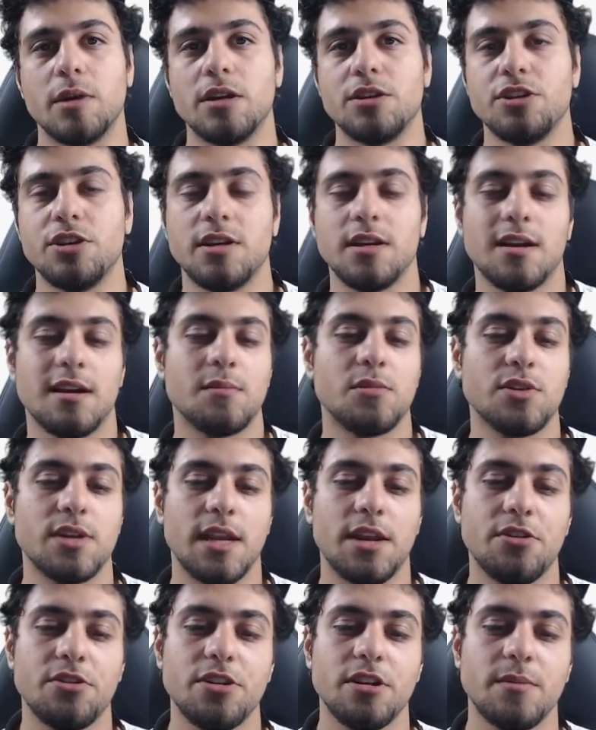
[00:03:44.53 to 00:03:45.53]
you can come on here
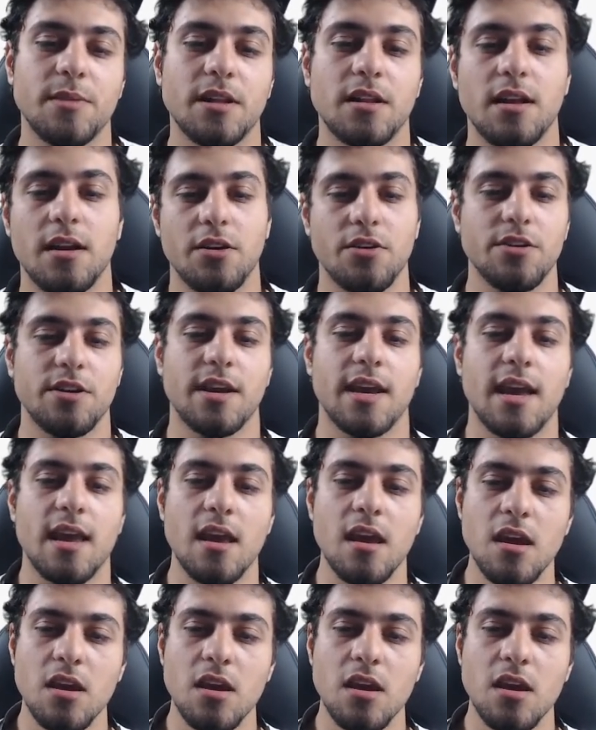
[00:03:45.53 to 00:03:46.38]
and you can be like, okay,